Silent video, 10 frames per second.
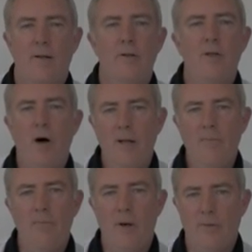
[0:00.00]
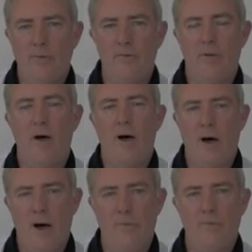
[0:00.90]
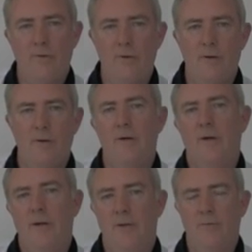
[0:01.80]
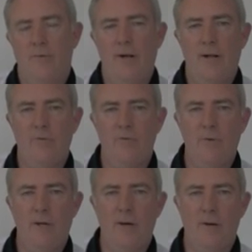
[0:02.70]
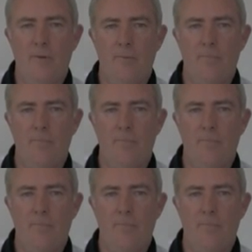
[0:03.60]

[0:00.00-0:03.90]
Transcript: 9 months after its financial year.